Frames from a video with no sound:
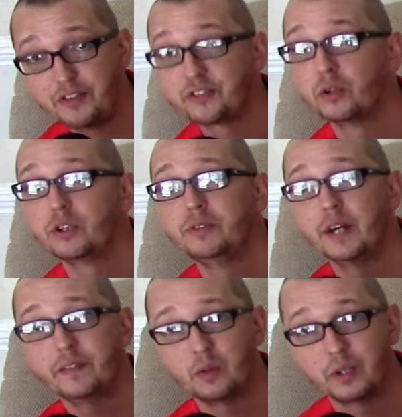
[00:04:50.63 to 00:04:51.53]
So you
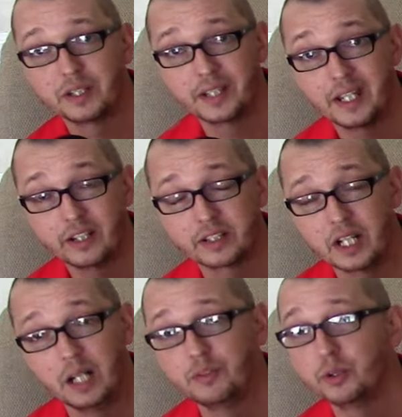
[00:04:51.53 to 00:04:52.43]
definitely want to take your
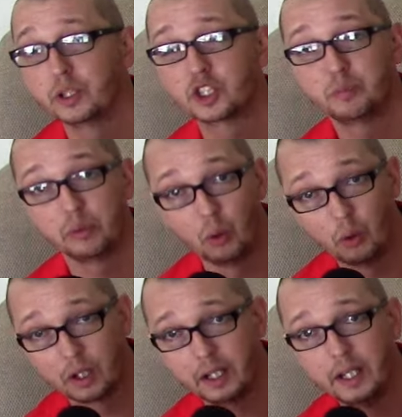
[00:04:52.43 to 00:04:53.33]
time to explore,